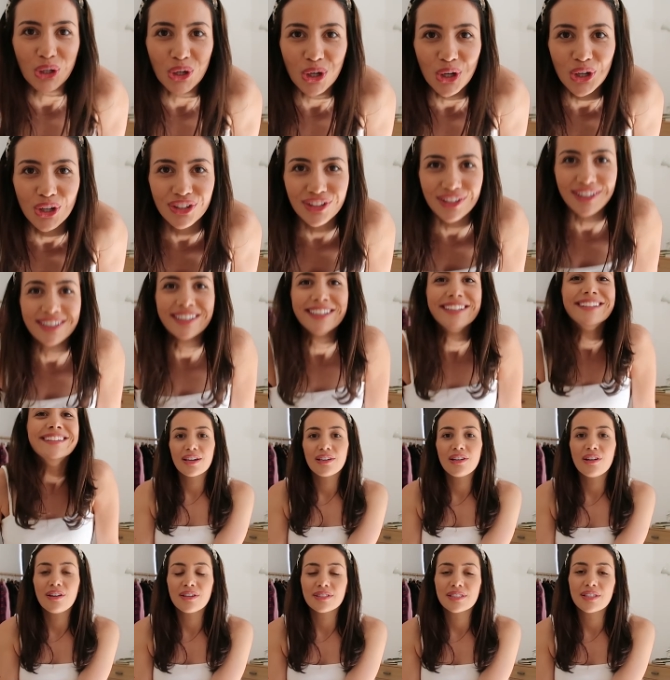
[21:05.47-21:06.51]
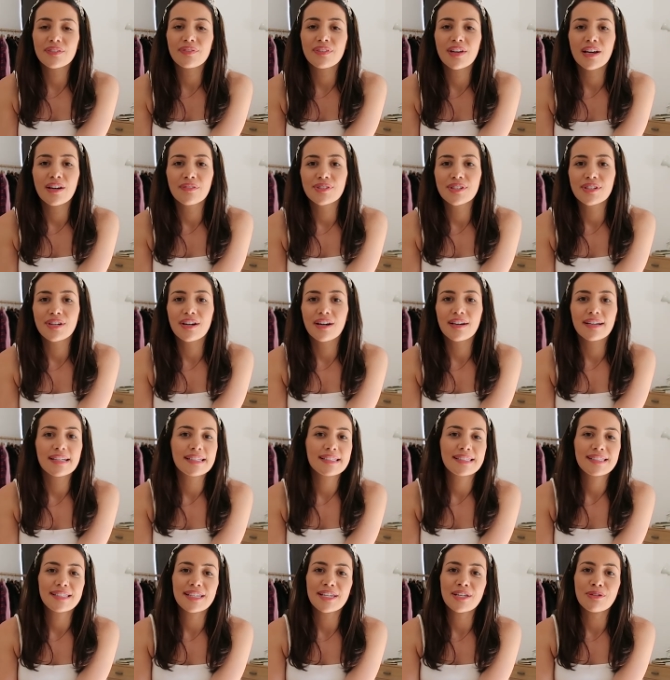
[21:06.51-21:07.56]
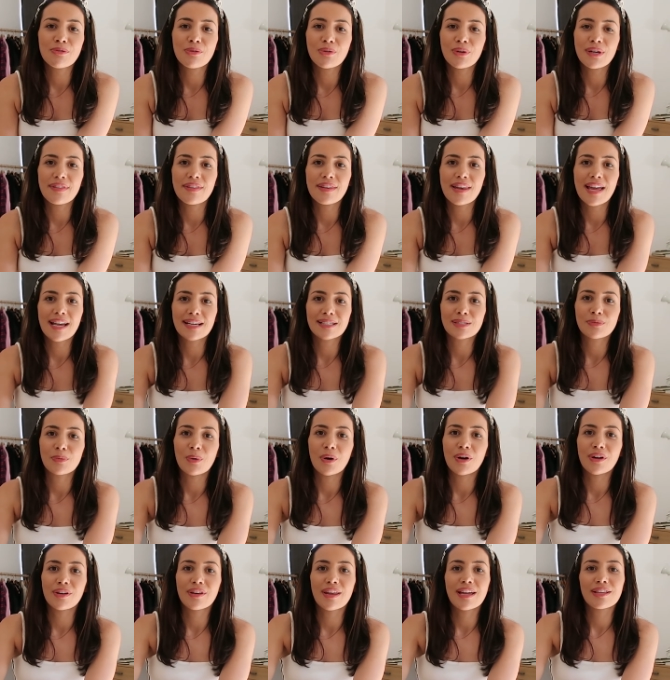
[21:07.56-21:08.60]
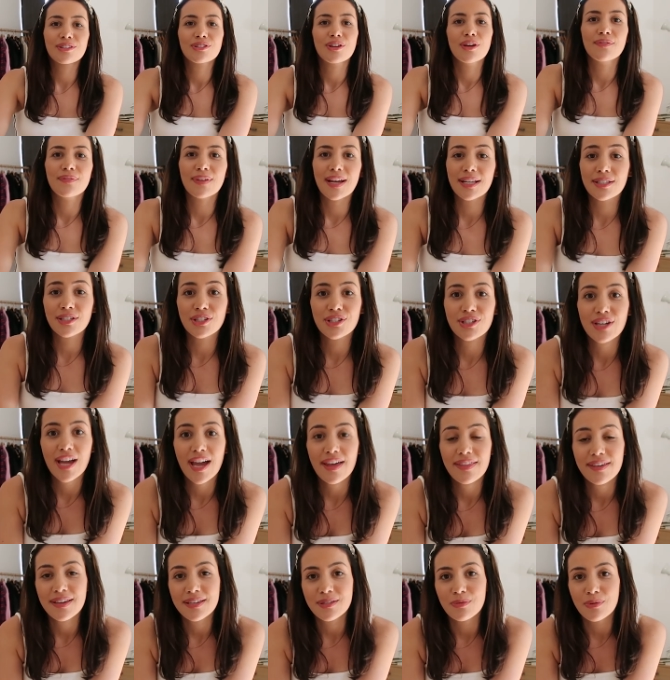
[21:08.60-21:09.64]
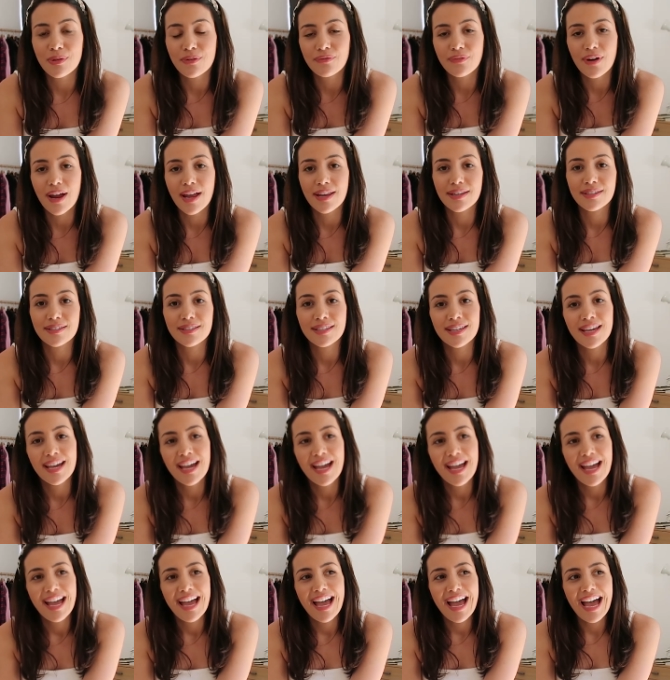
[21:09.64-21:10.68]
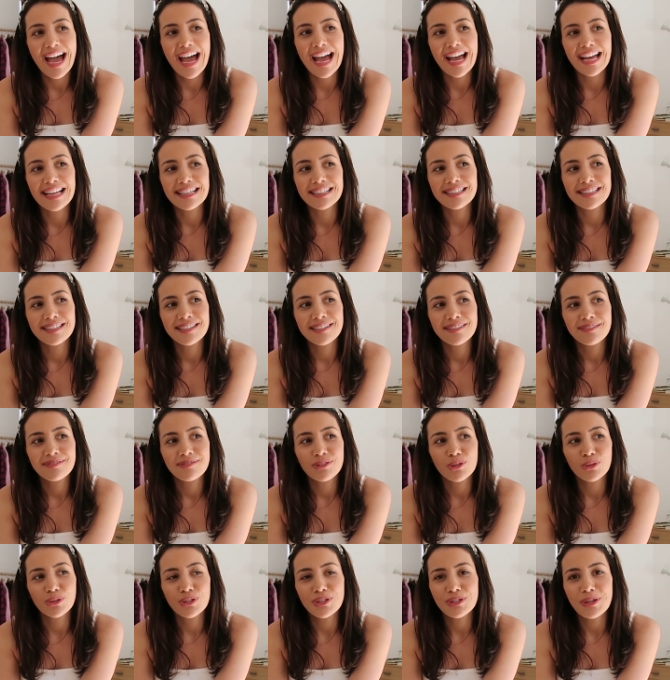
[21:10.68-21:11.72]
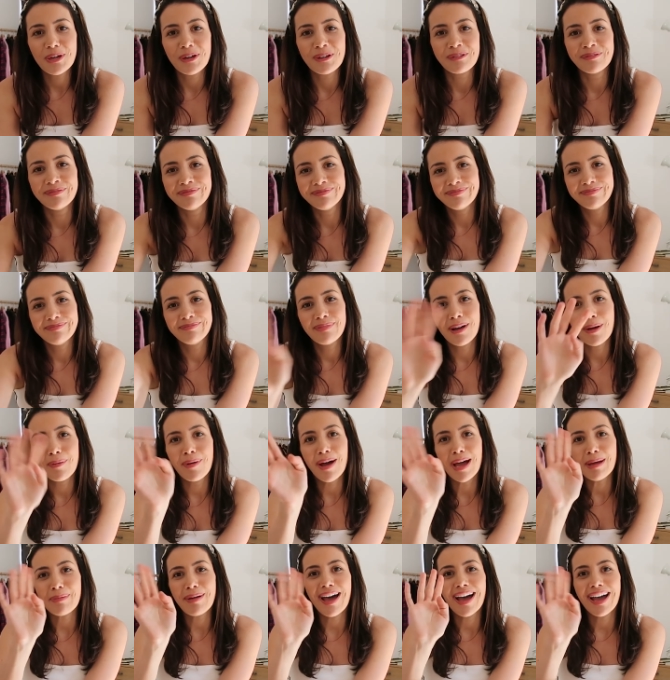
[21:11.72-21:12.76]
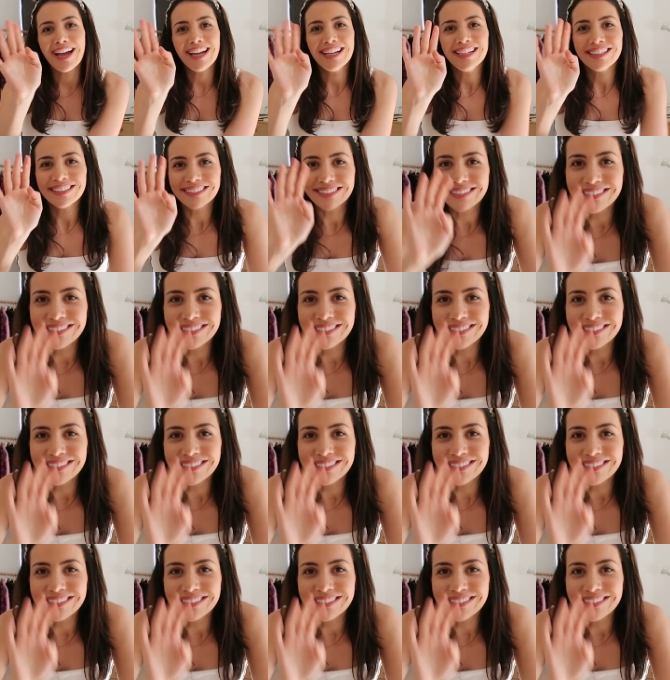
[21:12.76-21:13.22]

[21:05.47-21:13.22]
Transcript: good. Lots of love, you guys. See you all in the next one. Don't forget to share this with a friend and talk to you soon. Bye bye bye.